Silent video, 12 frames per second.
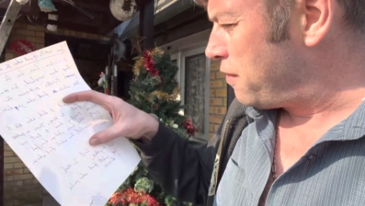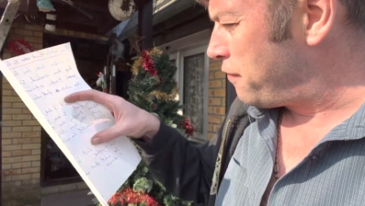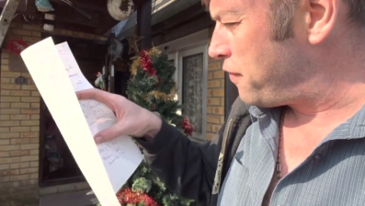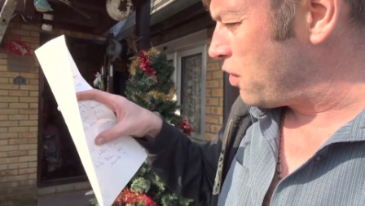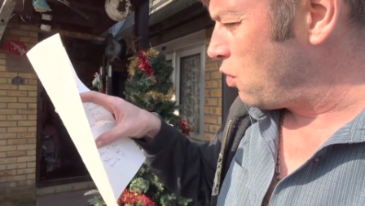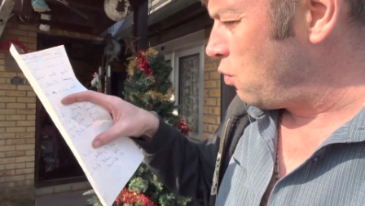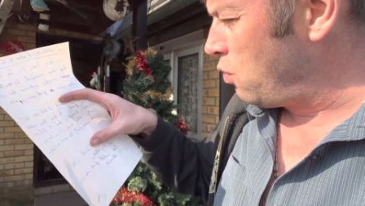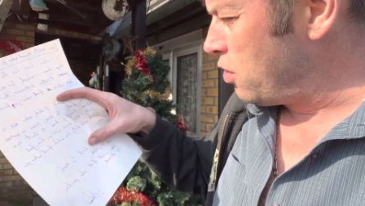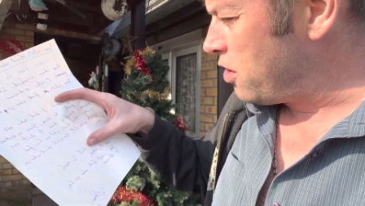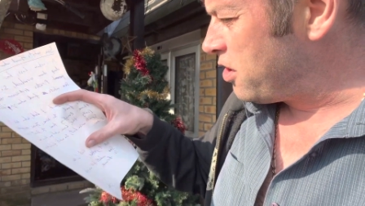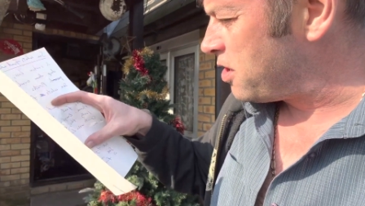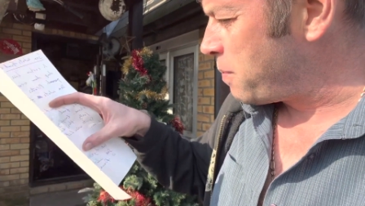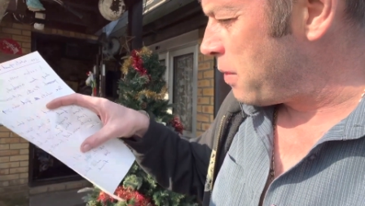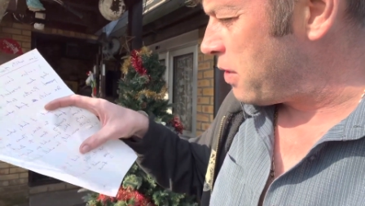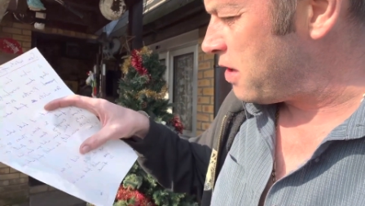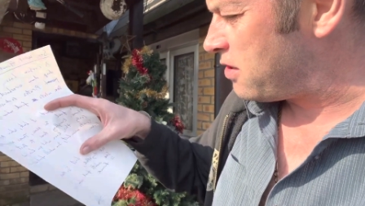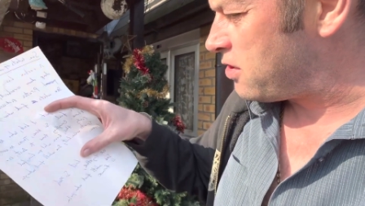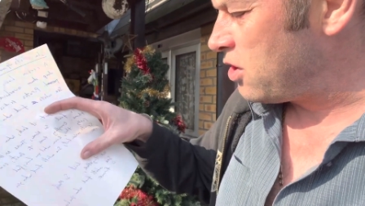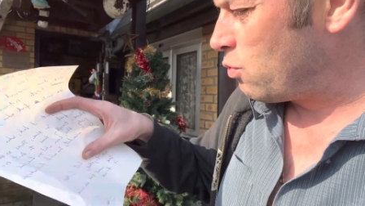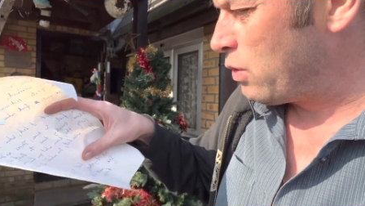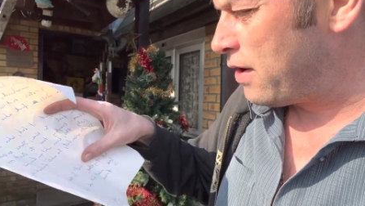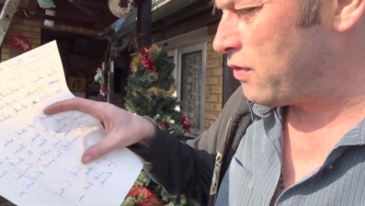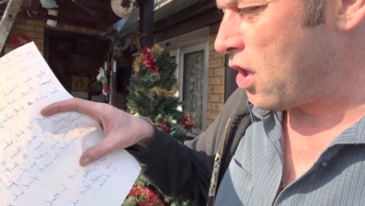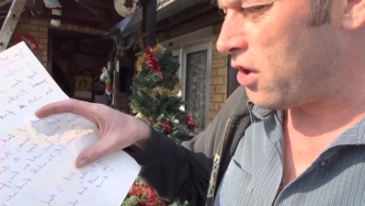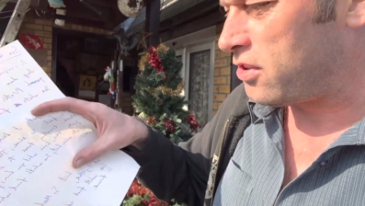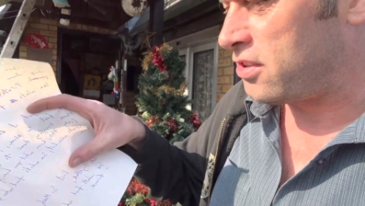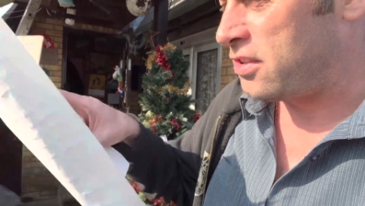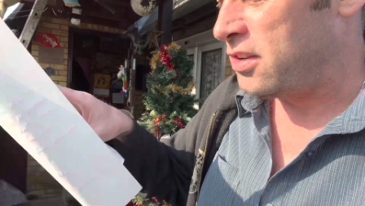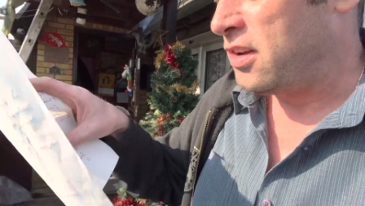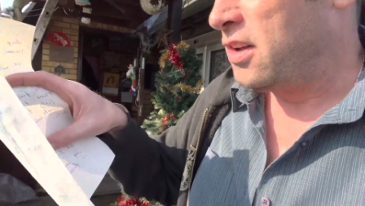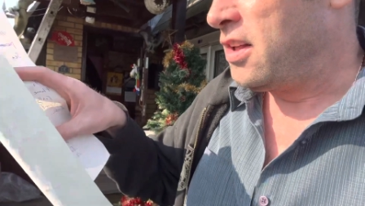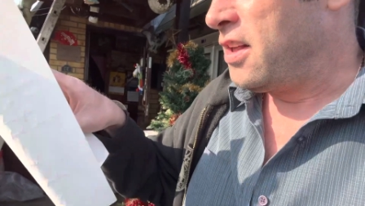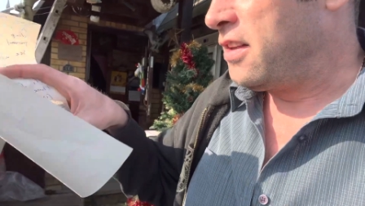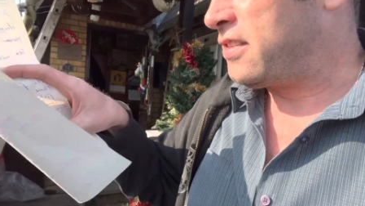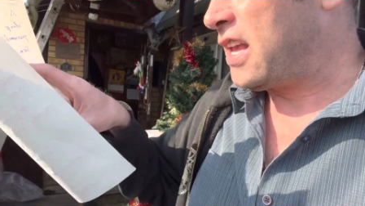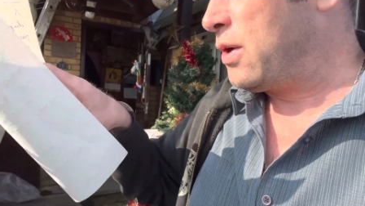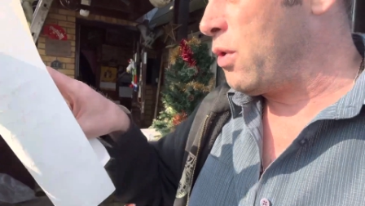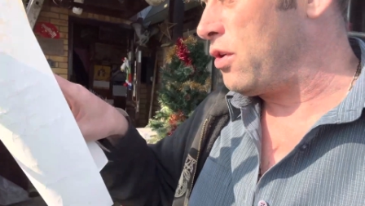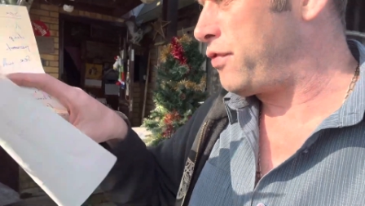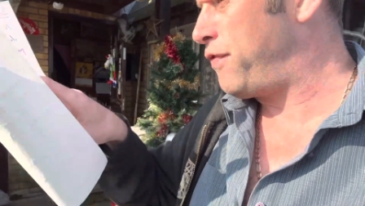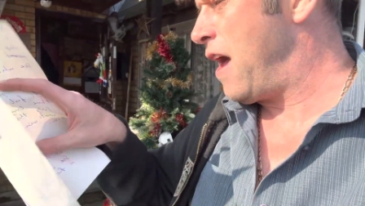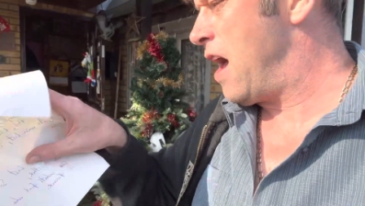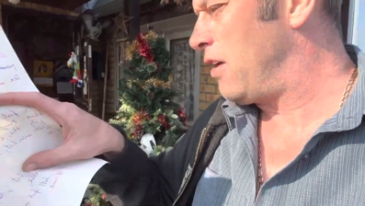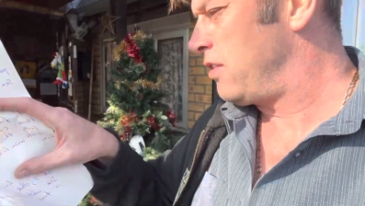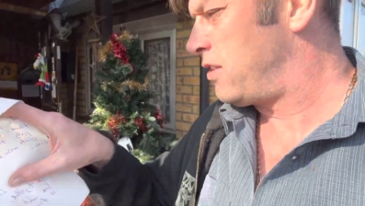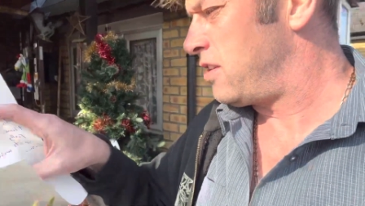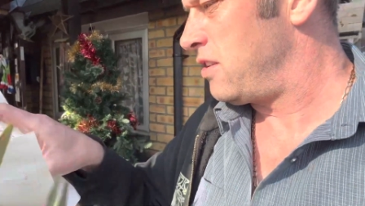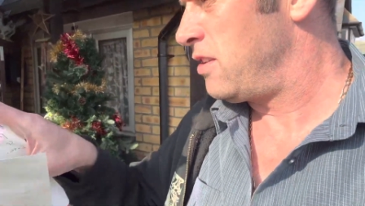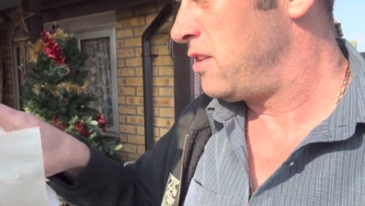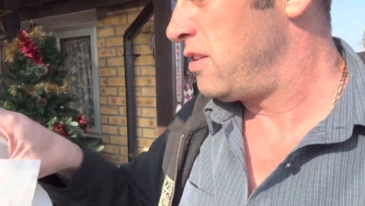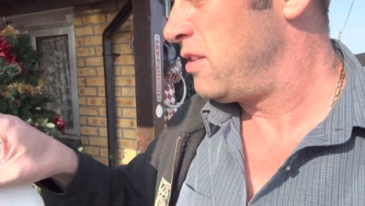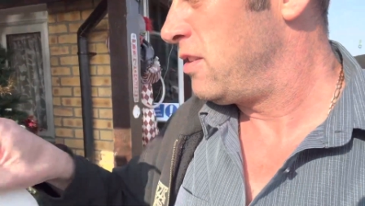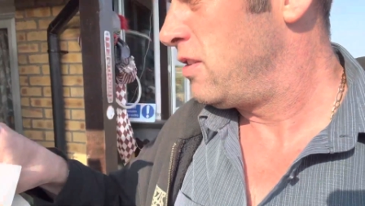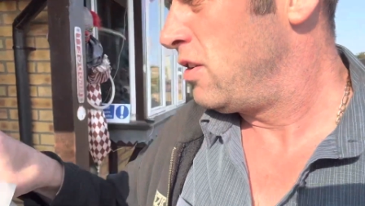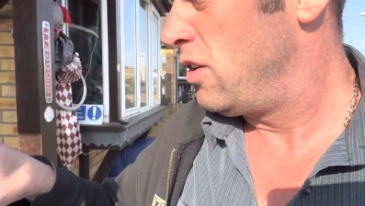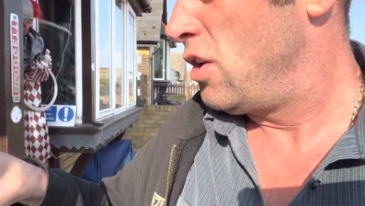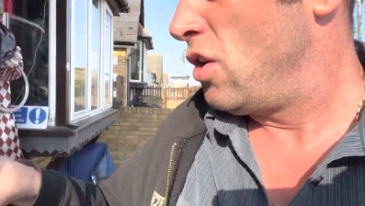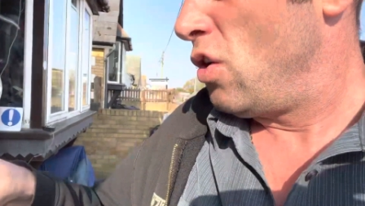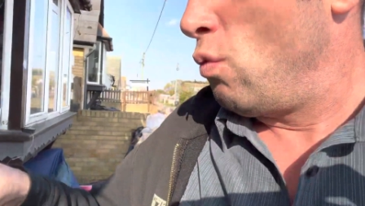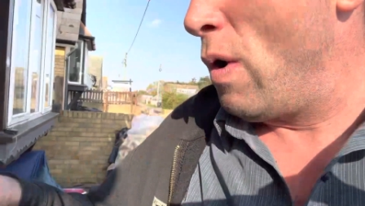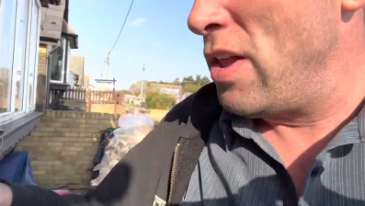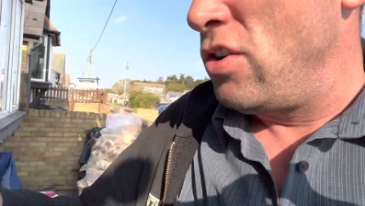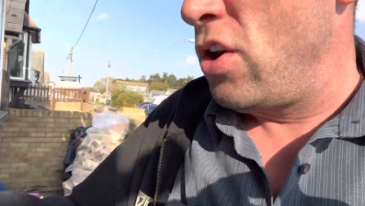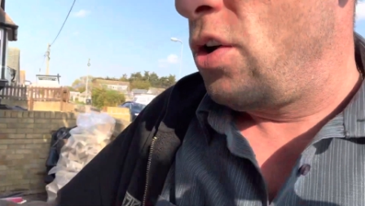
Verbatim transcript: Feel spirits we've lost. See what's found when